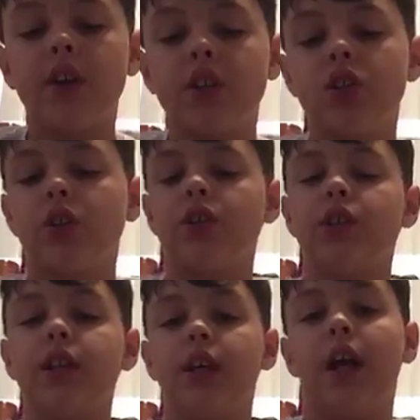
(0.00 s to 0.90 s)
so he'll
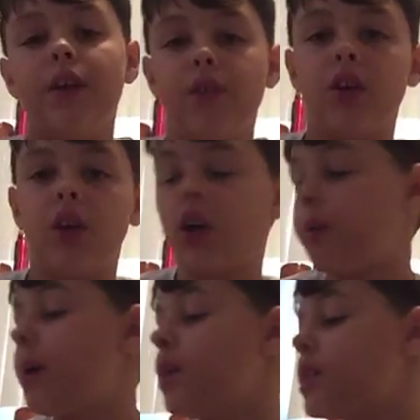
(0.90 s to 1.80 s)
stay alive for a longer
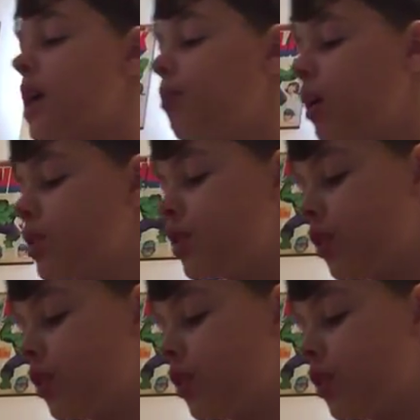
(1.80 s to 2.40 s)
period of time as you